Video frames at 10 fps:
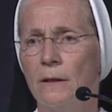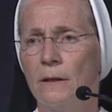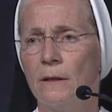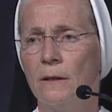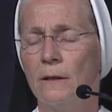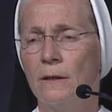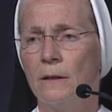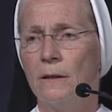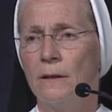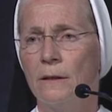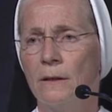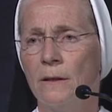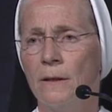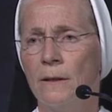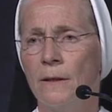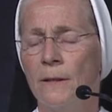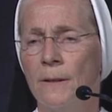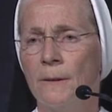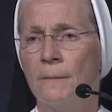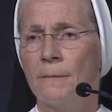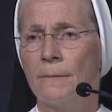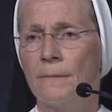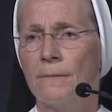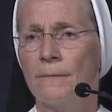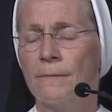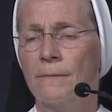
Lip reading: Nothing is said.